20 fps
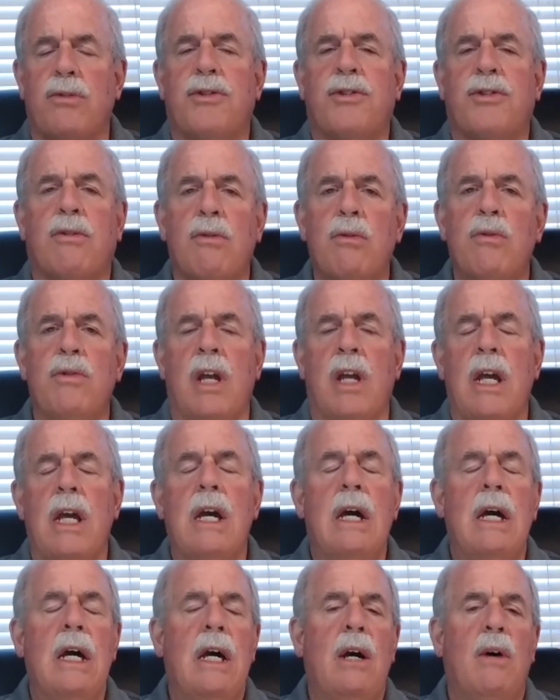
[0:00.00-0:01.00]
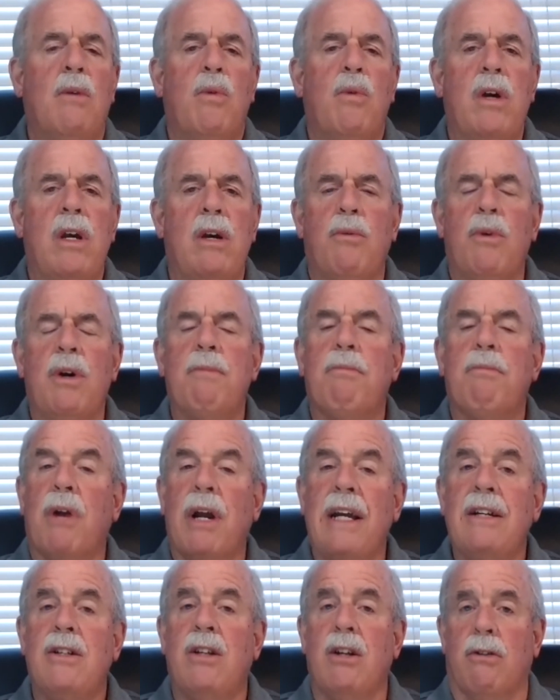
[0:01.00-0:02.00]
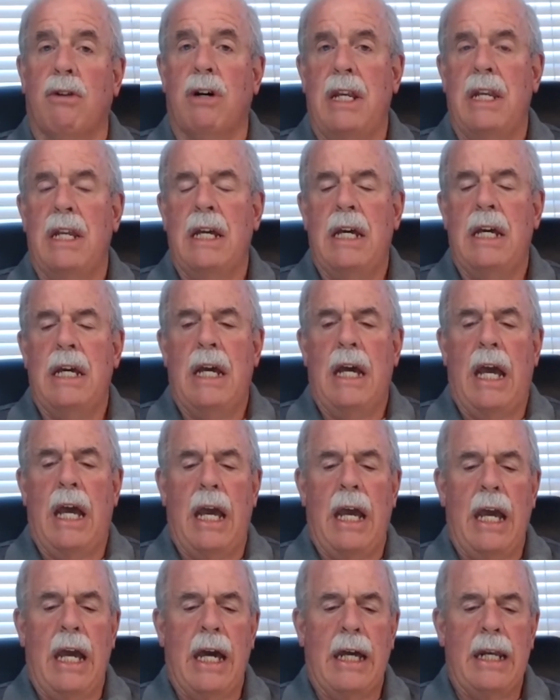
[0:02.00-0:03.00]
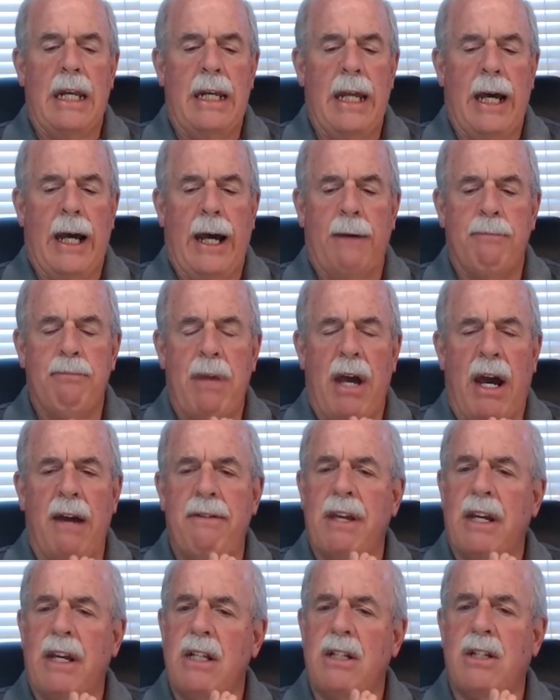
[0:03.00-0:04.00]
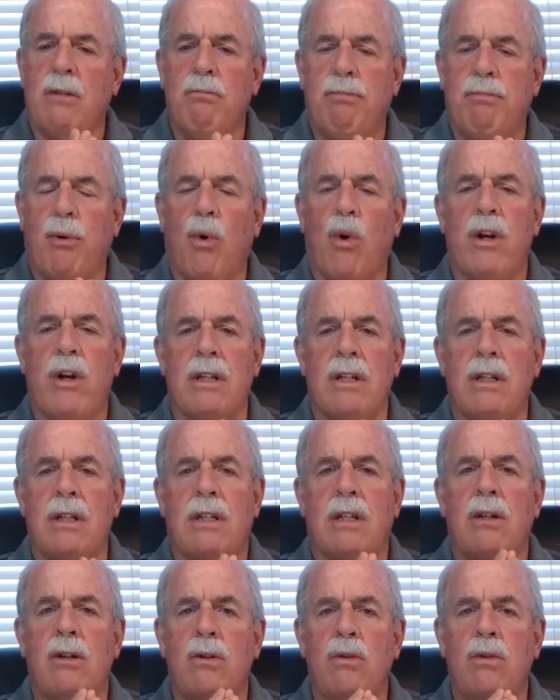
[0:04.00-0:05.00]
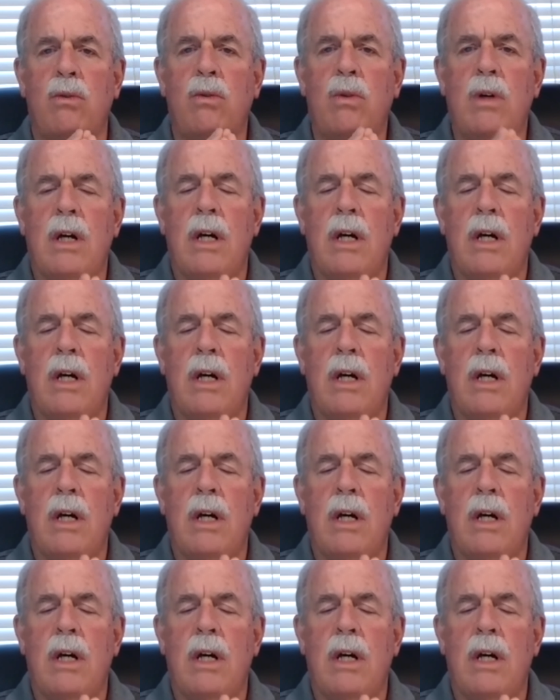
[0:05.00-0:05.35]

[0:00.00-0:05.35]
scrutiny, we bring to it. And I think it's important to